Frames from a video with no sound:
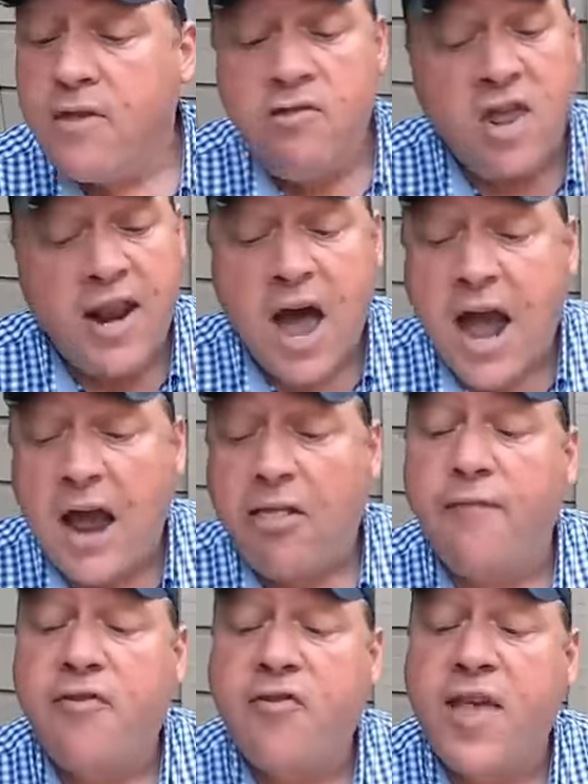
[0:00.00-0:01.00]
Denial
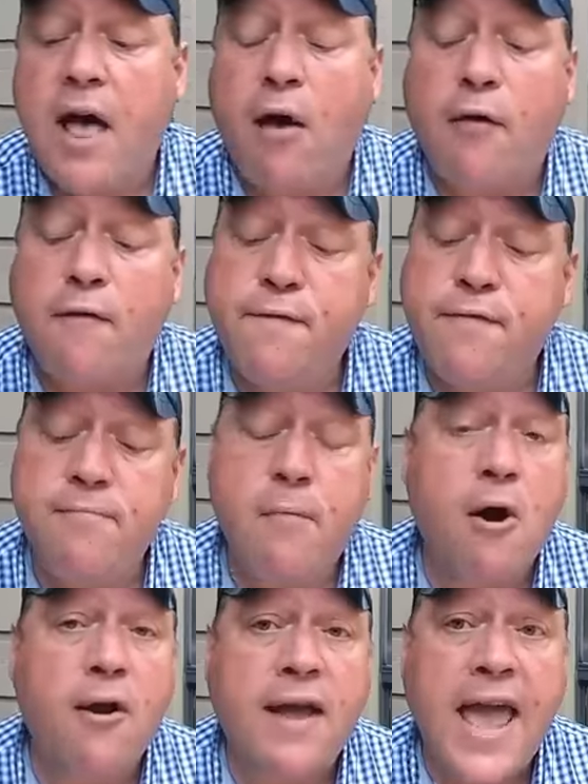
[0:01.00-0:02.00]
of self,
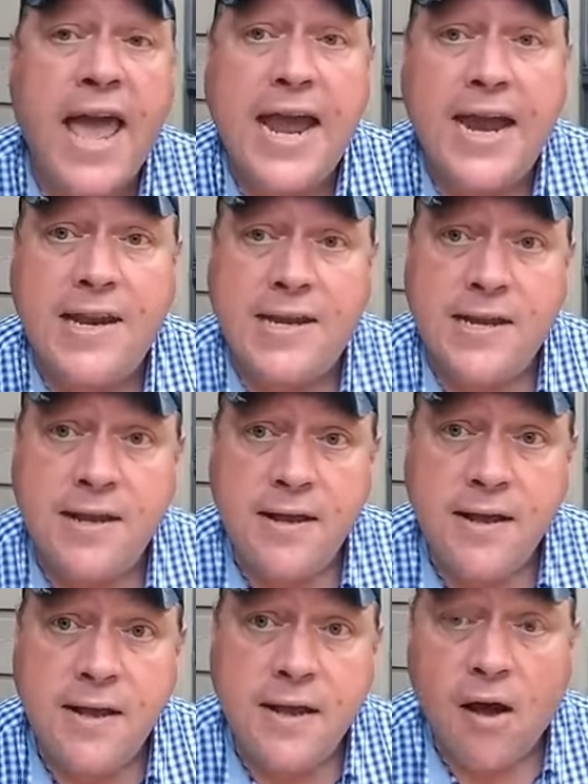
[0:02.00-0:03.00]
Mark 8.
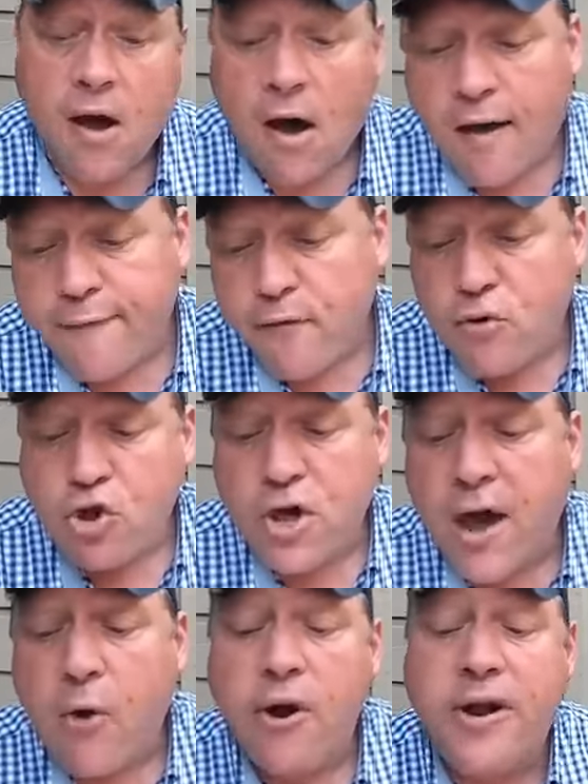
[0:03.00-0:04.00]
Offer
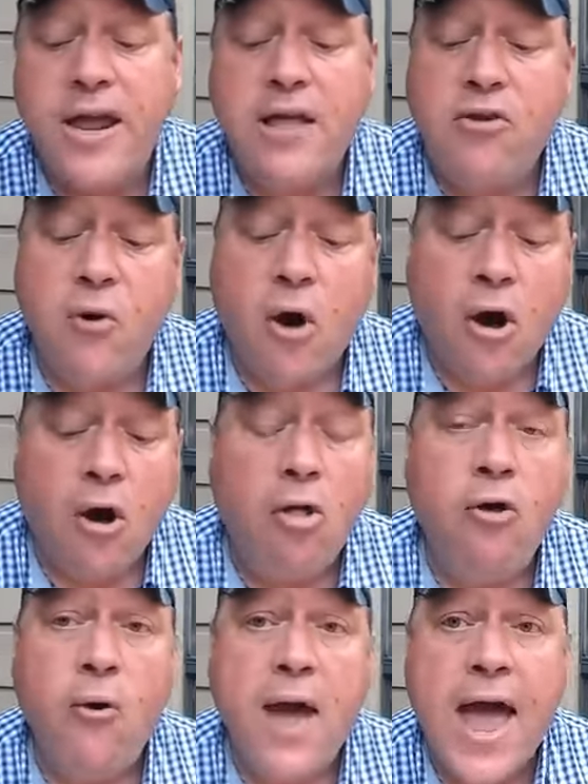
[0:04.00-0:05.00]
charity to all
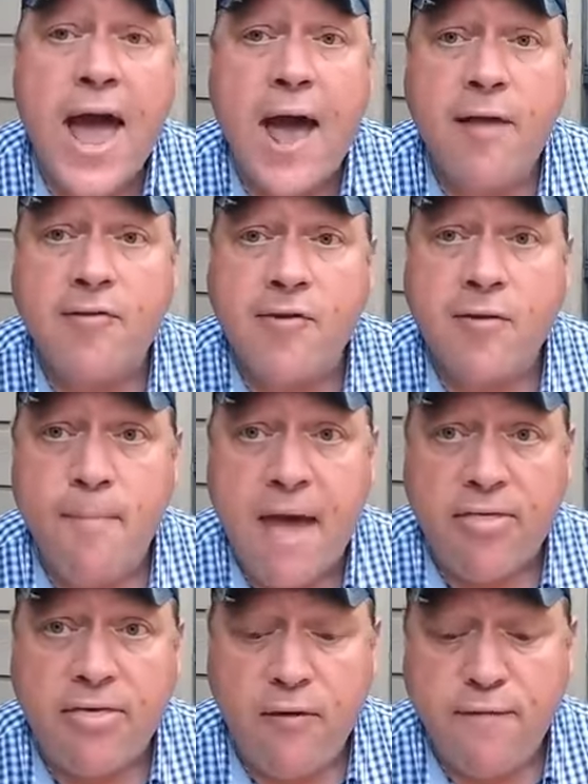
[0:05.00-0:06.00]
who ask,
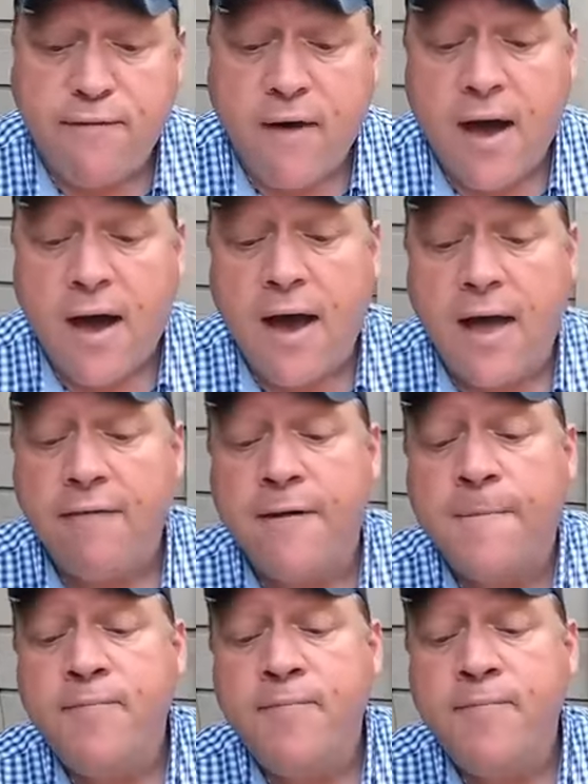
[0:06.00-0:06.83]
Matthew 5.